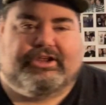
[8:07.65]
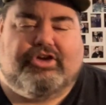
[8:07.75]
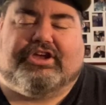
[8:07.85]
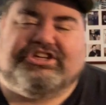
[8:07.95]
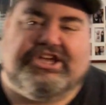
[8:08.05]

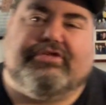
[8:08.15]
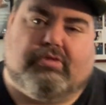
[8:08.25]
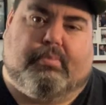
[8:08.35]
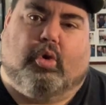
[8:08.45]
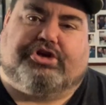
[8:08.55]
you can see the
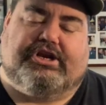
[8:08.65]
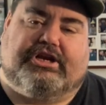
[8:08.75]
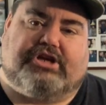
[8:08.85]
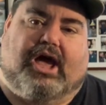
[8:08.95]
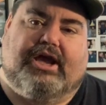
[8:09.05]
remorse in
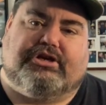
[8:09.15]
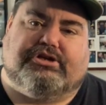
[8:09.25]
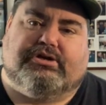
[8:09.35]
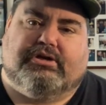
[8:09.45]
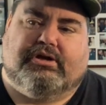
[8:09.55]
his eyes
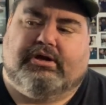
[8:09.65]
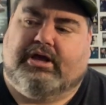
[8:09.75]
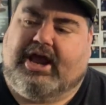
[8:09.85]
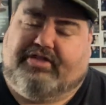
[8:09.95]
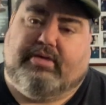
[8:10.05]

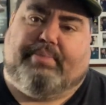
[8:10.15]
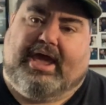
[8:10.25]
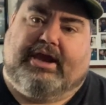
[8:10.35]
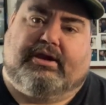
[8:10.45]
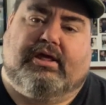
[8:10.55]
and the
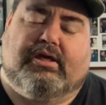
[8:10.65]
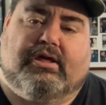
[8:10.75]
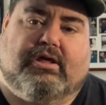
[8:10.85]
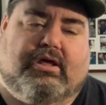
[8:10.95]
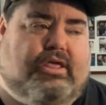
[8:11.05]
pain
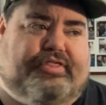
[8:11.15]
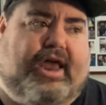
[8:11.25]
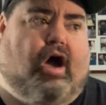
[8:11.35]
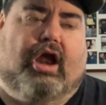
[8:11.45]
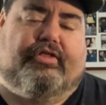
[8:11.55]

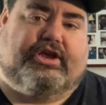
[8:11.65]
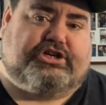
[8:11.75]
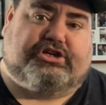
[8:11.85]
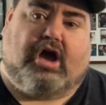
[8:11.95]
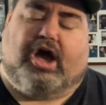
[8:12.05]
that all of this
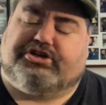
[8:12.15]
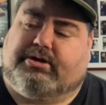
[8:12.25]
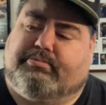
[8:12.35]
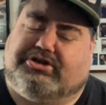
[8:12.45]
has caused him.